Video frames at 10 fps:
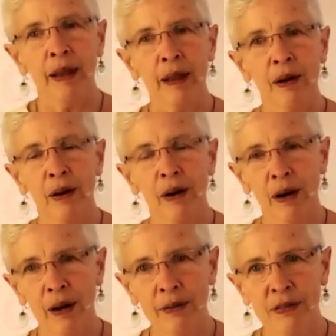Their
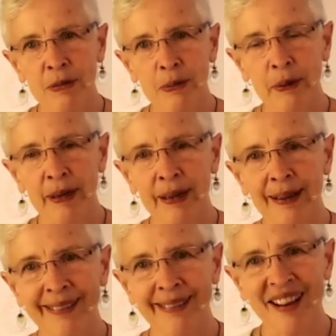
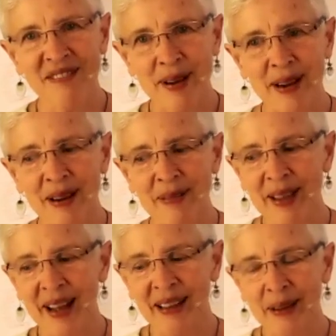offspring have become
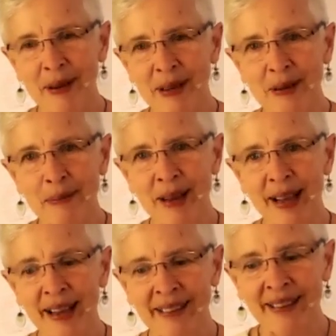the elemental
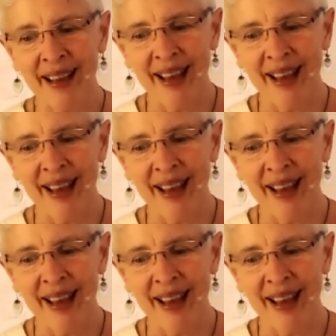beings.